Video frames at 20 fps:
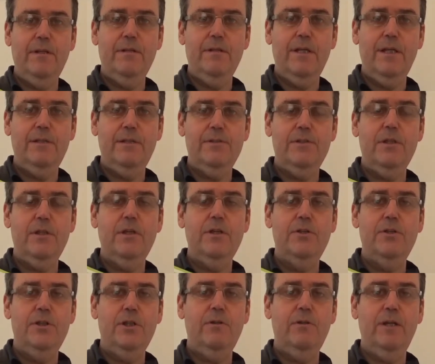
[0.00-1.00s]
things,
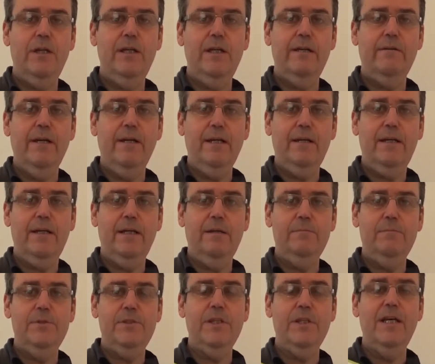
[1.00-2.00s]
show clear
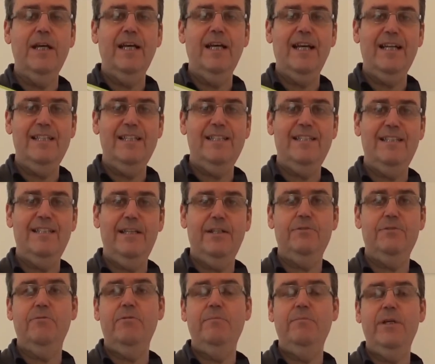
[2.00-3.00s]
outcomes, and stick
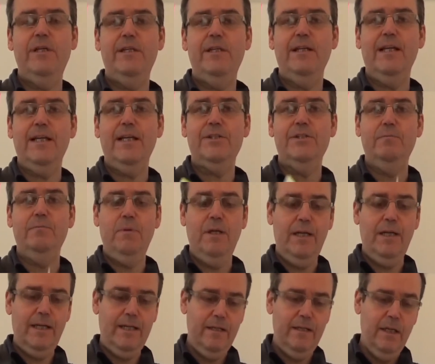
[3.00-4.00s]
to a remedial action
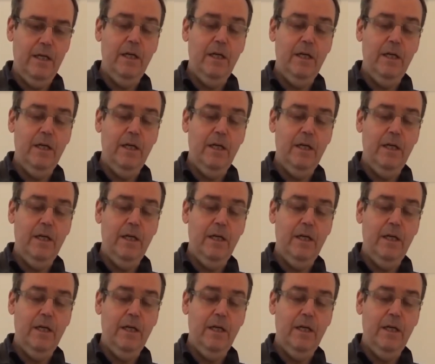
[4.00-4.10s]
plan.